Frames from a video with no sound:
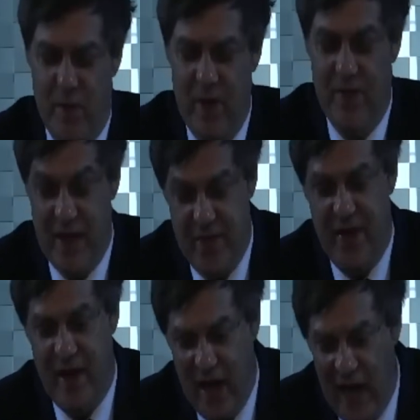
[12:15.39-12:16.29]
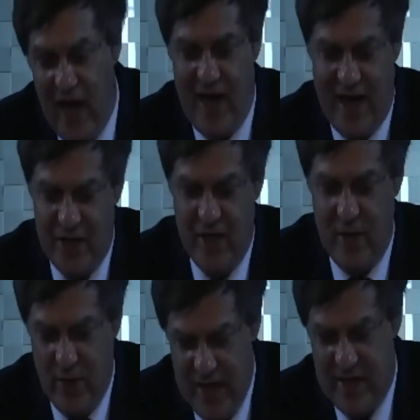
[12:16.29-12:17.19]
me that there are actually
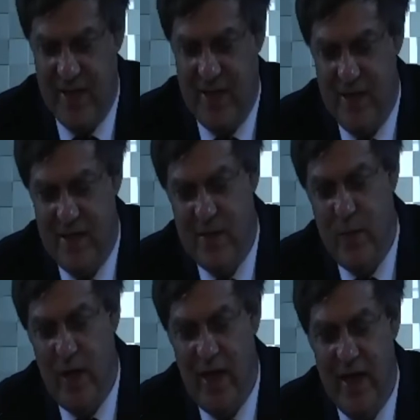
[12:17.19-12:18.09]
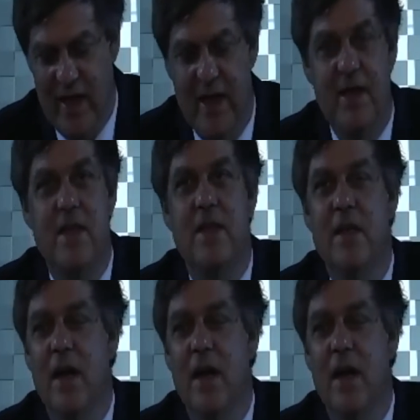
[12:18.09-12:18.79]
reasons why it is